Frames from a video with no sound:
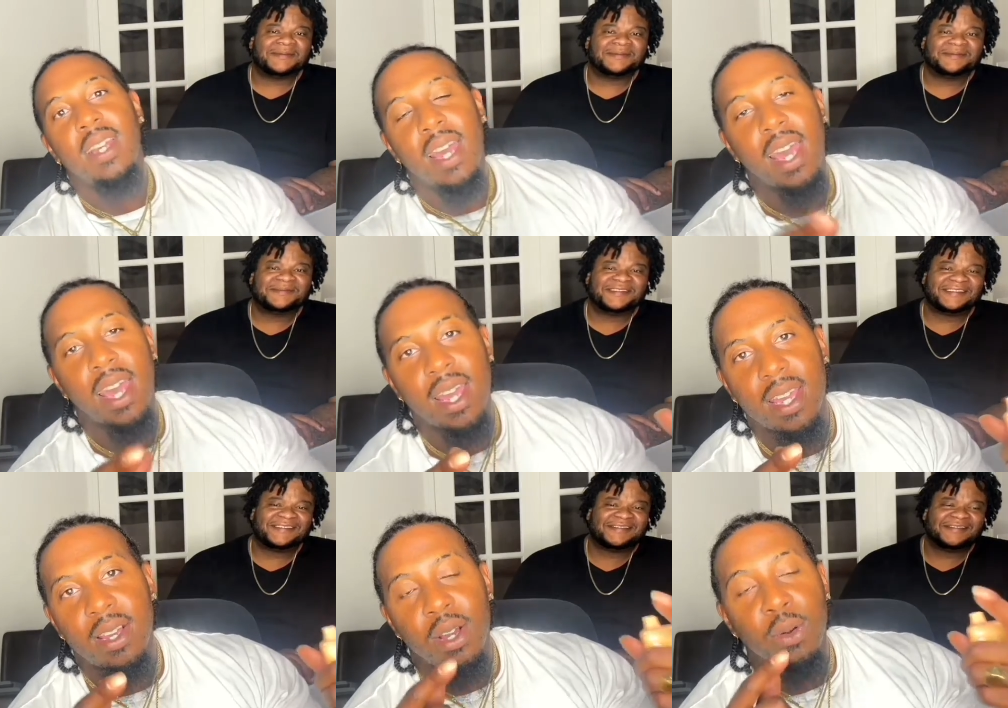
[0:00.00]
Speaker 1: And
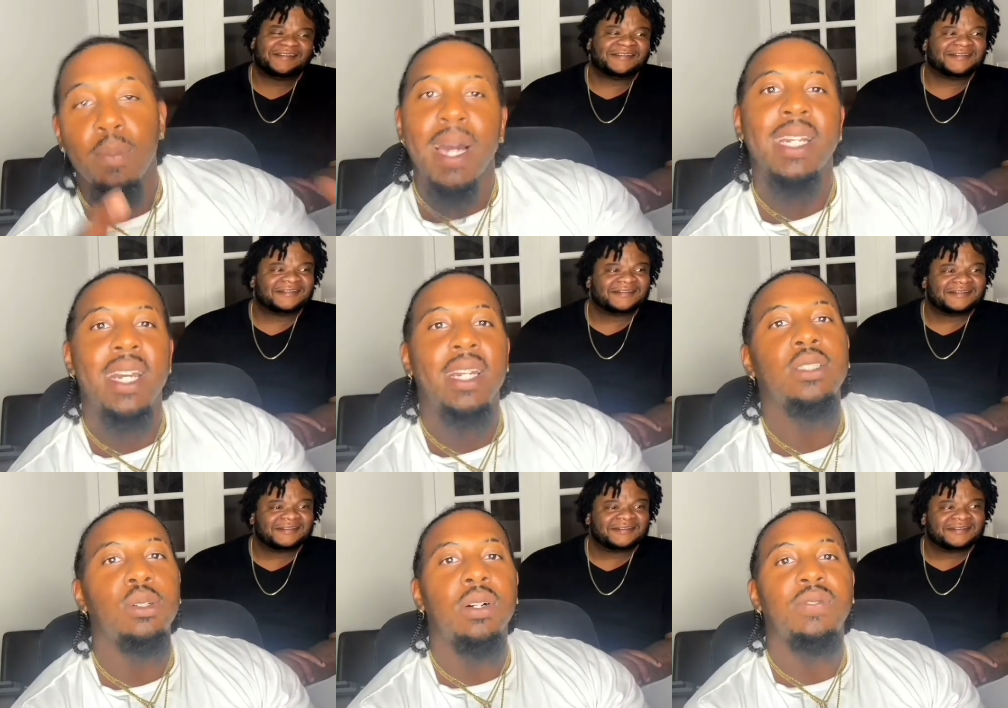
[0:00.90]
we about to get into
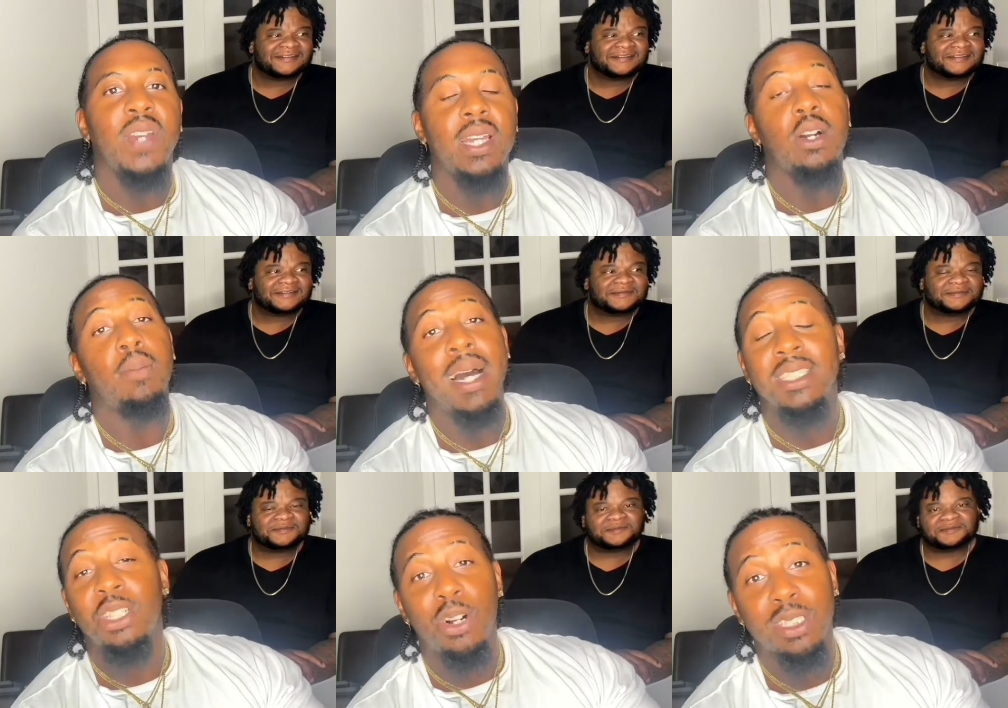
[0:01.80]
a video about
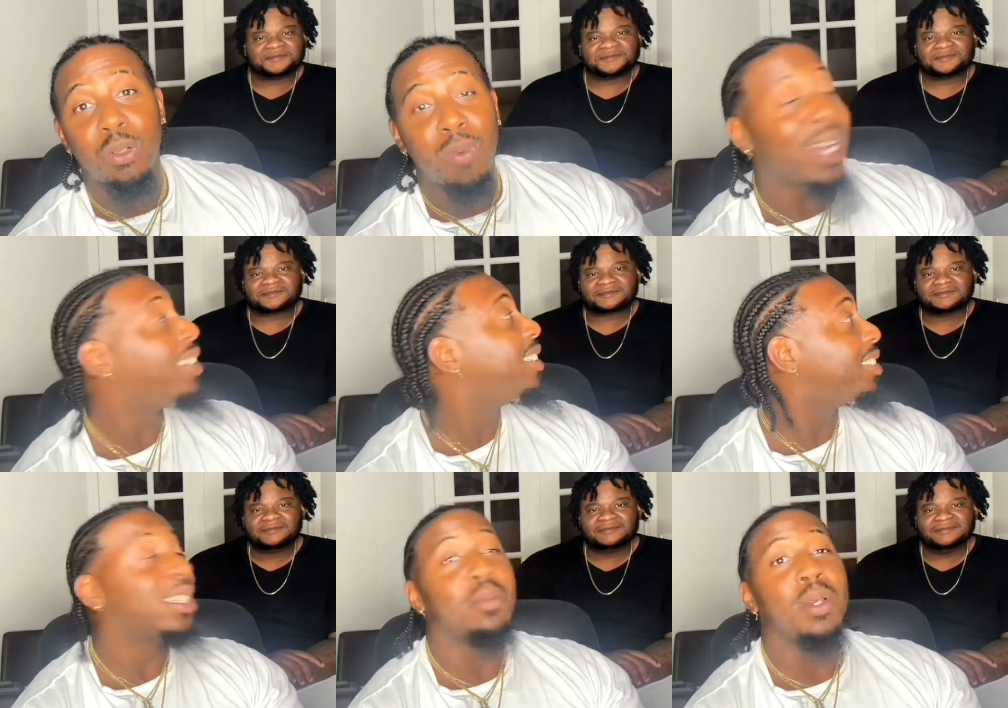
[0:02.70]
Charleston White. This
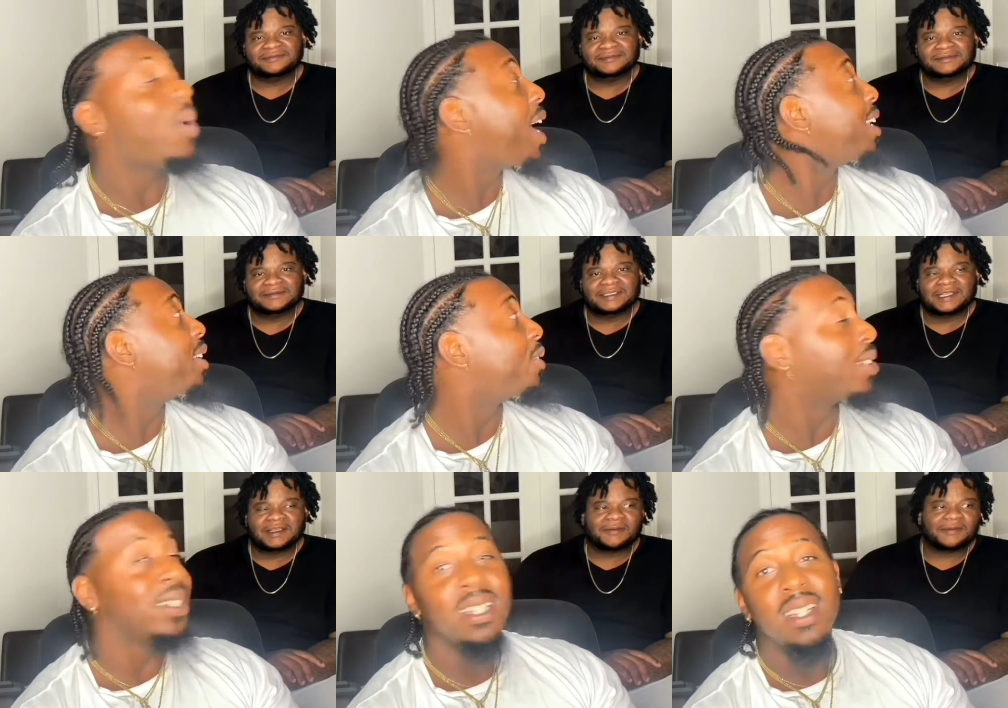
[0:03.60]
nigga be wilding on me.
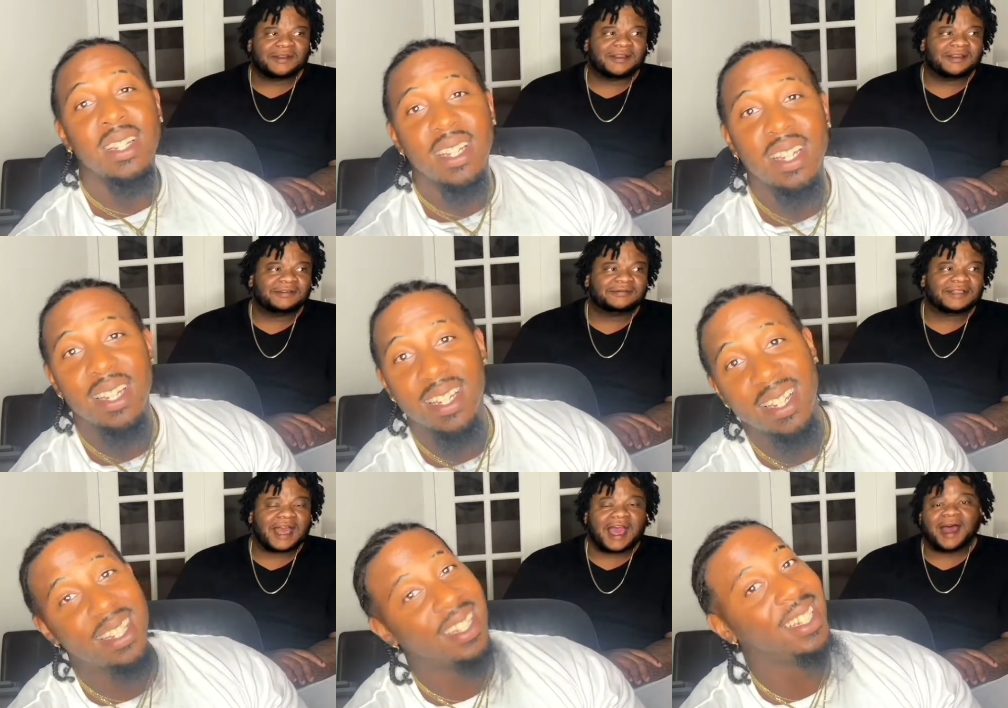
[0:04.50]

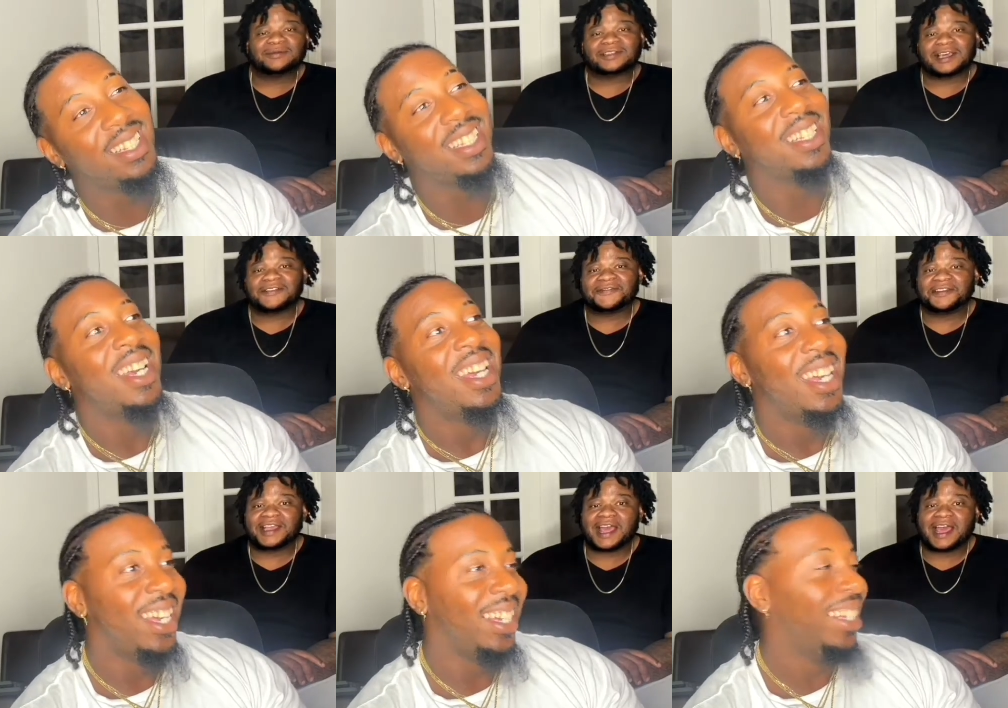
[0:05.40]
I'm trying
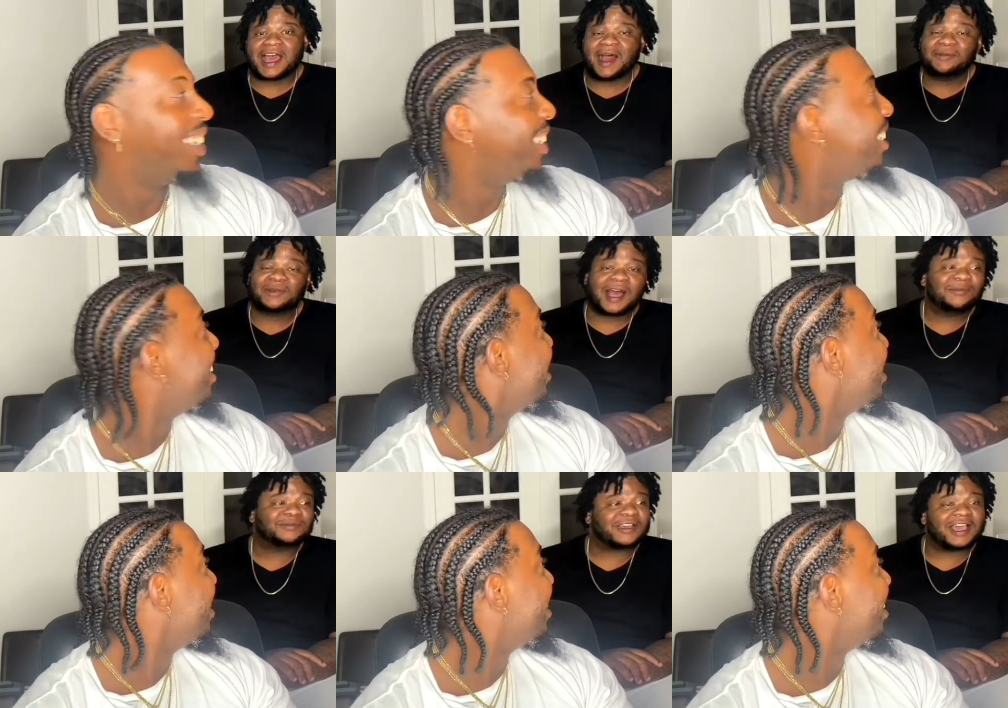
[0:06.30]
Speaker 2: to out, I'm, I'm,
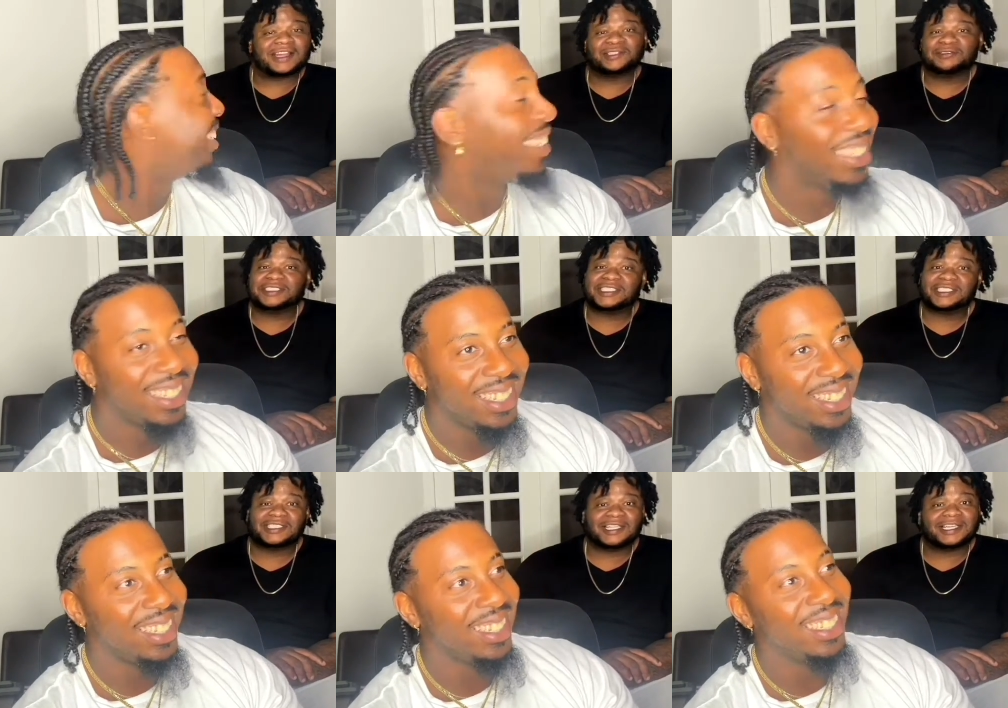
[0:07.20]
trying to do the shit the
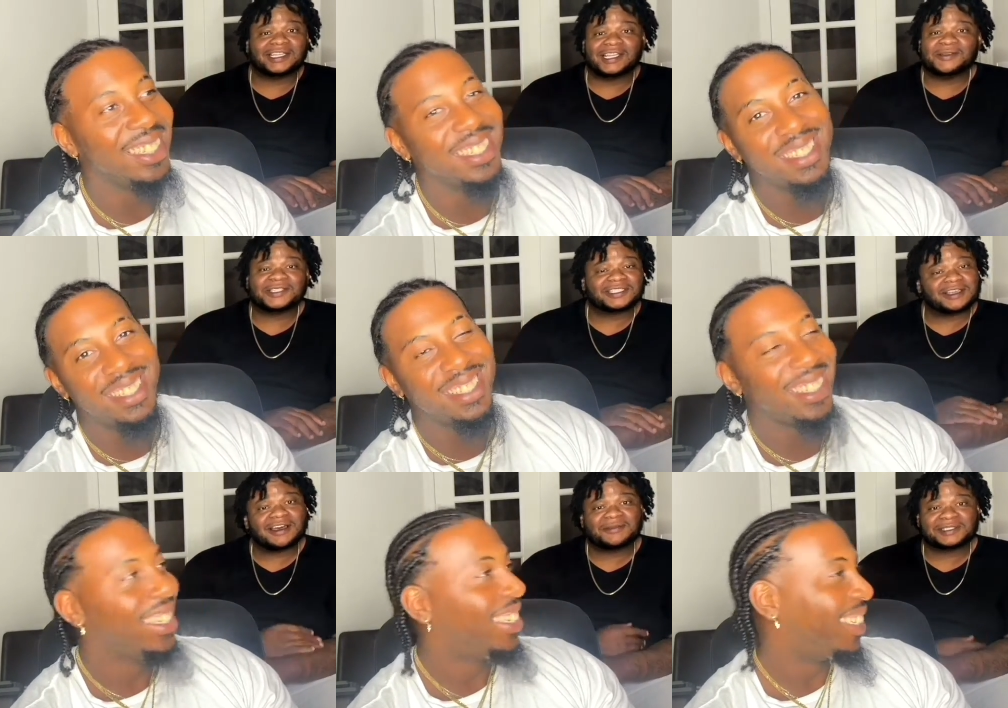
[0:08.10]
nigga did with the
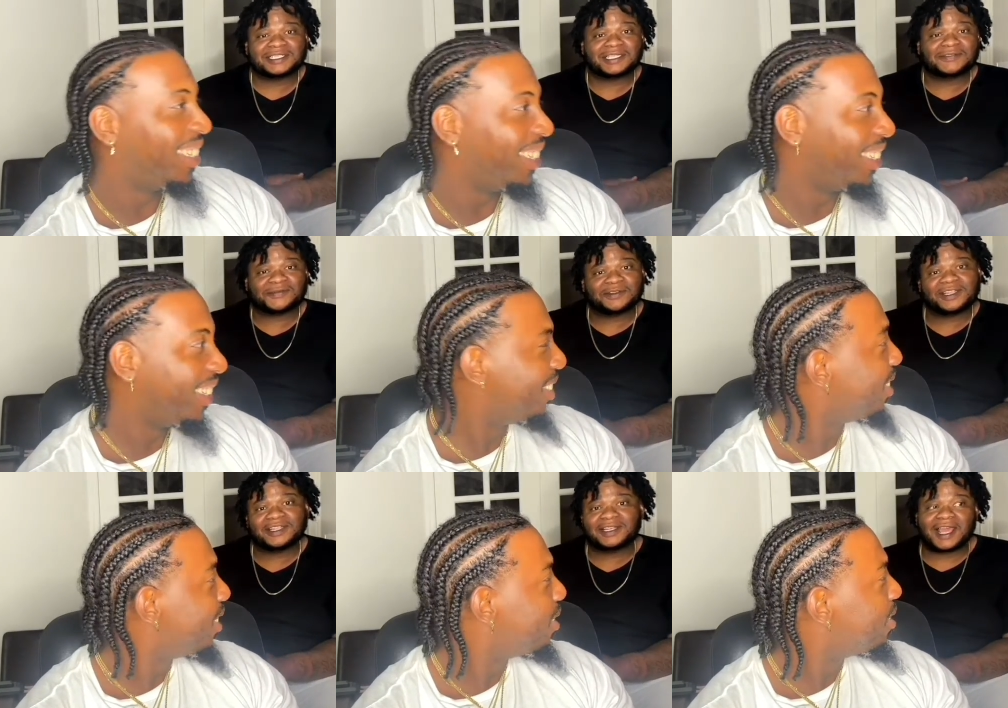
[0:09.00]
job shit for
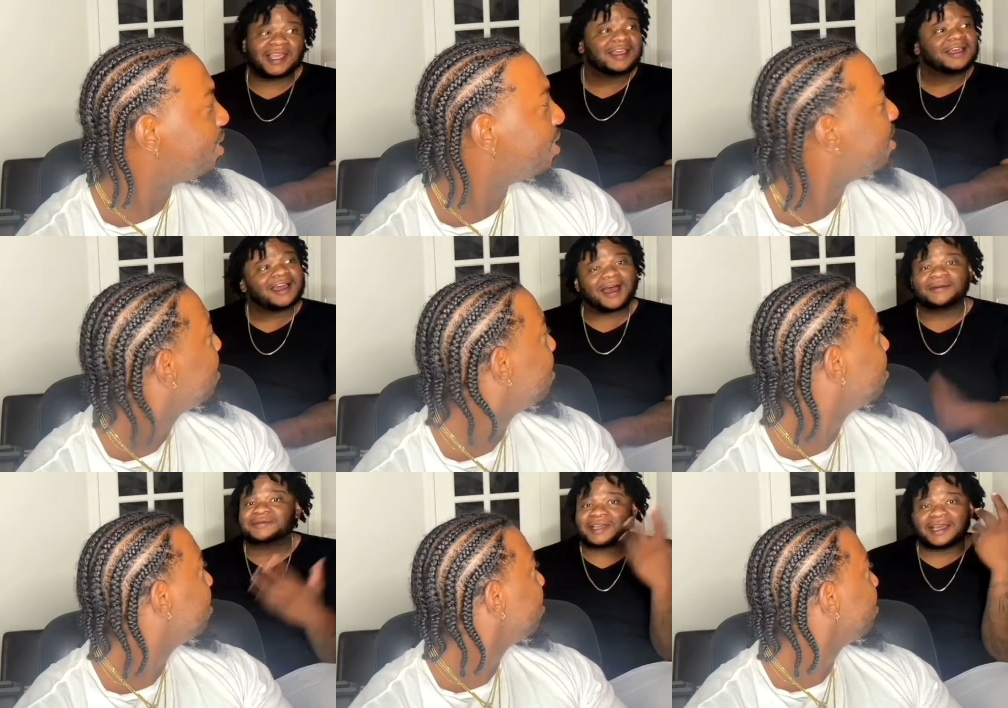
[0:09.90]
real. Like, I'm
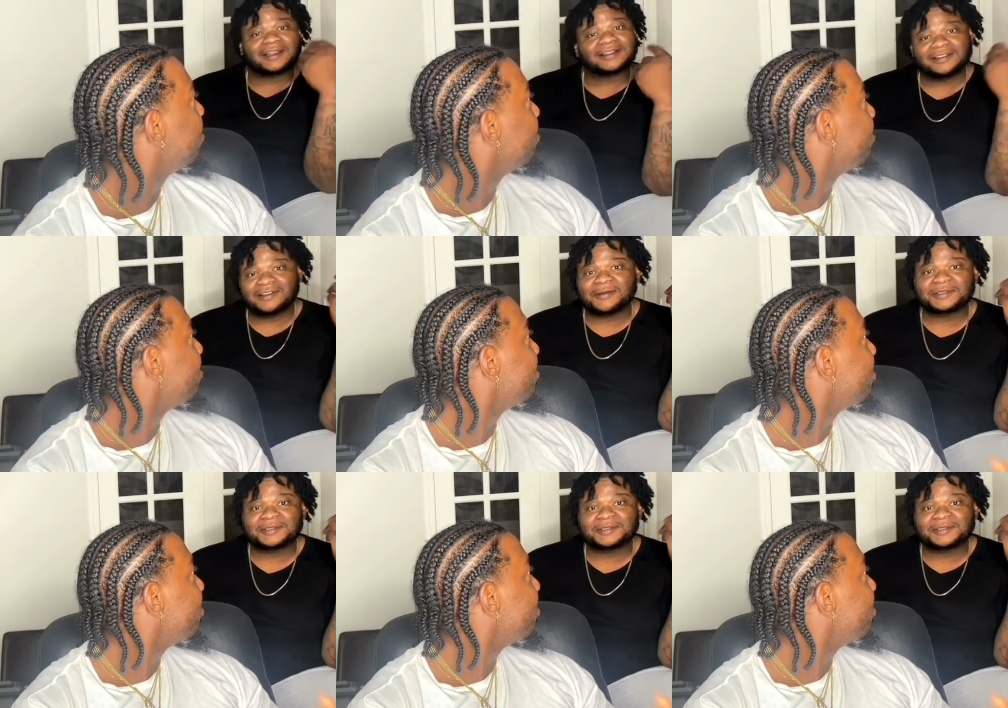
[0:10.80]
trying to, you know what I'm